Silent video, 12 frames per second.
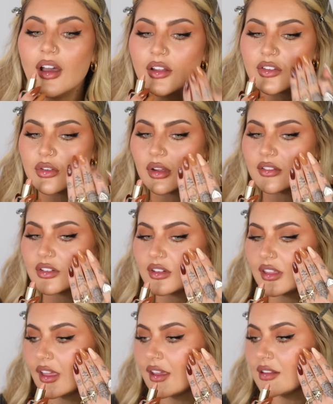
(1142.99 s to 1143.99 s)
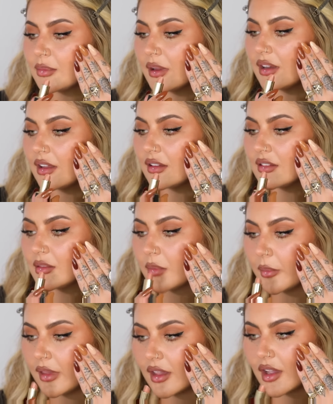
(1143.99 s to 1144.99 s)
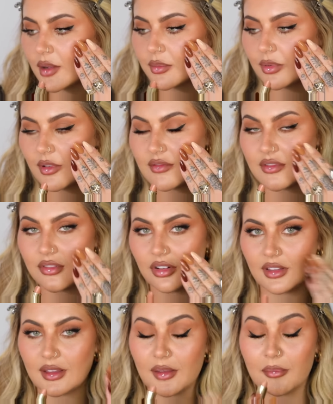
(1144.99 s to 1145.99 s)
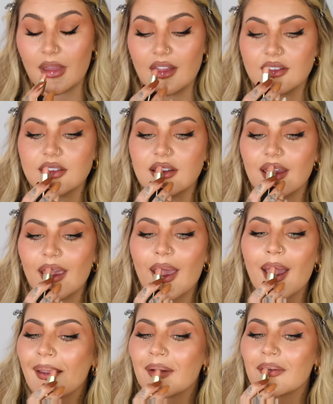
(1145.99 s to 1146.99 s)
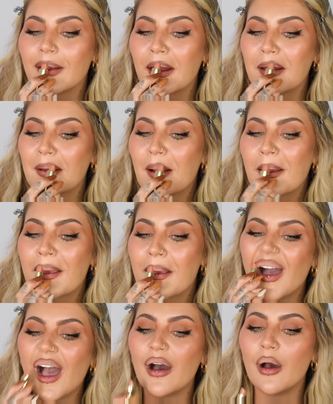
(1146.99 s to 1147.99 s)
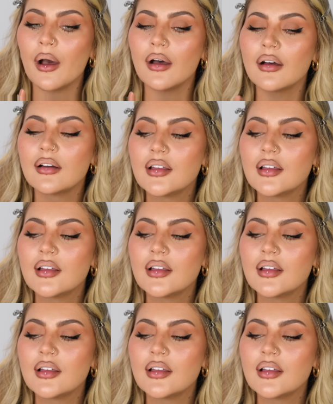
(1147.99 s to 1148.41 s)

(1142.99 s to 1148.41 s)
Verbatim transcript: Do you know what, I've just realised my nails and my makeup really match today. Great. Oh.